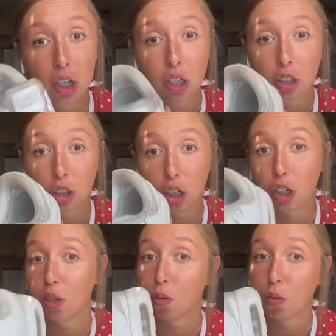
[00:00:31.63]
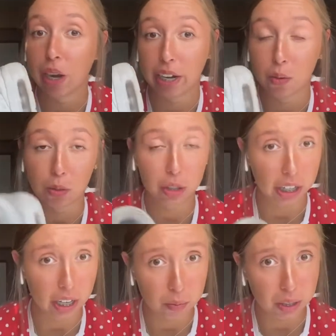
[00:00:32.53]
look wearable
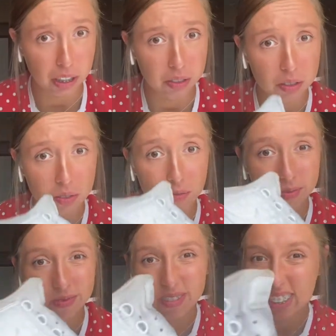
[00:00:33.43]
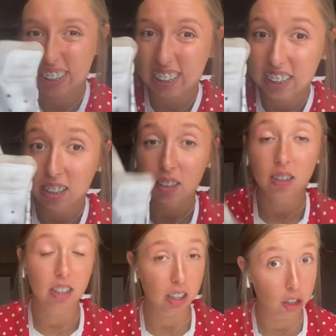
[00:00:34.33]
again, because
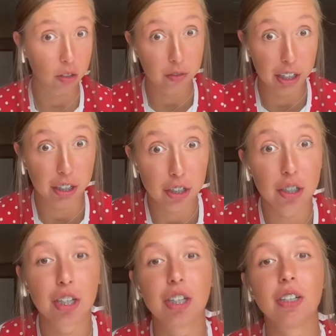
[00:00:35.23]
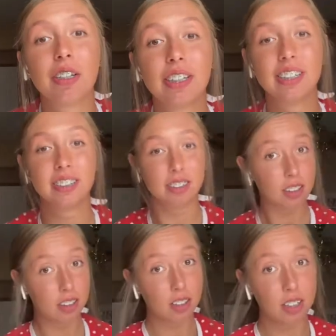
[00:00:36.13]
these are very dirty.
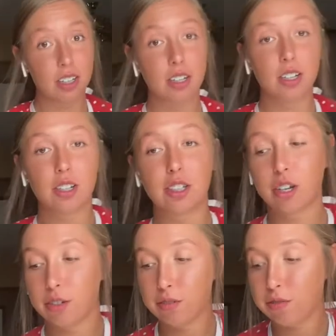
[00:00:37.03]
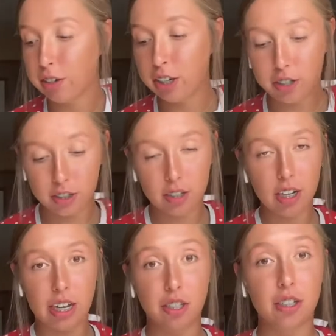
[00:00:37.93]
So first,
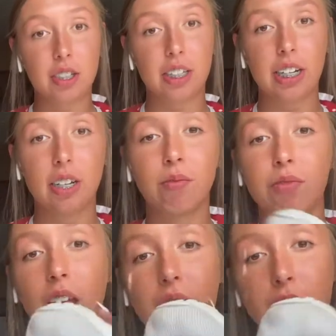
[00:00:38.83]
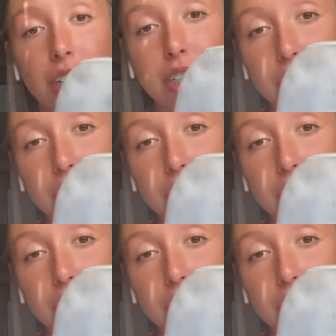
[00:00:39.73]
as you can see, I've already took